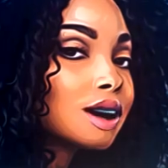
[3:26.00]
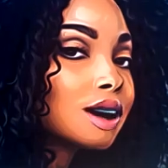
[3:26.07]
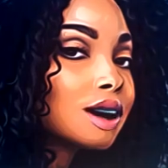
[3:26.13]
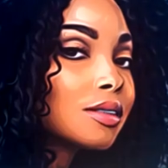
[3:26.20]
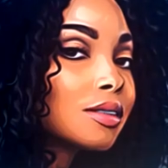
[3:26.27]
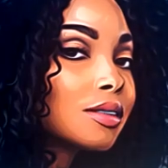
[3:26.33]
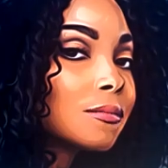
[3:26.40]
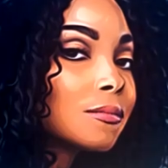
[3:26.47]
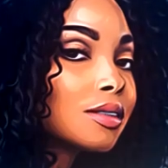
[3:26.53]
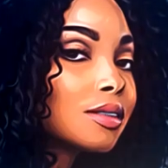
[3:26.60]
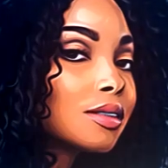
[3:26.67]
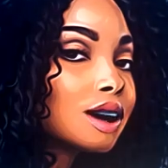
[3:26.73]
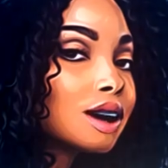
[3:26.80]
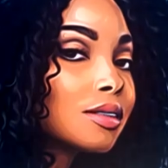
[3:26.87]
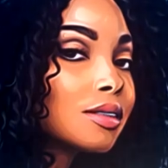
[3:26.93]
Because
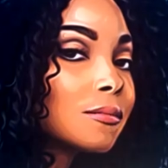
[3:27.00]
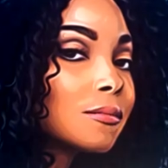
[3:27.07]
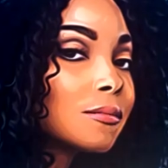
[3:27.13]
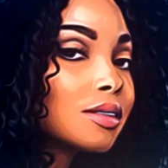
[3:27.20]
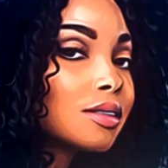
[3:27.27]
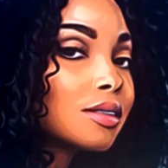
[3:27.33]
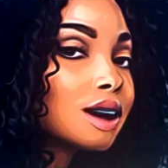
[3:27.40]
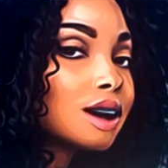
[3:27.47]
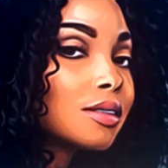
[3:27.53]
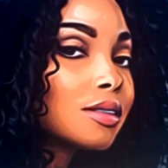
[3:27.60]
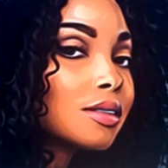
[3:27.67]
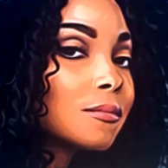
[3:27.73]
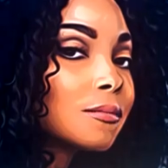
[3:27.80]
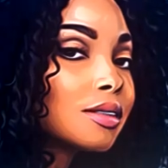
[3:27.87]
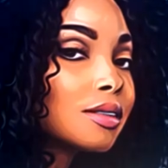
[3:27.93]
if Alexis
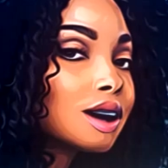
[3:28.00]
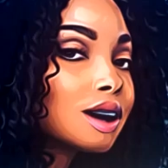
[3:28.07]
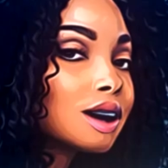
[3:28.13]
didn't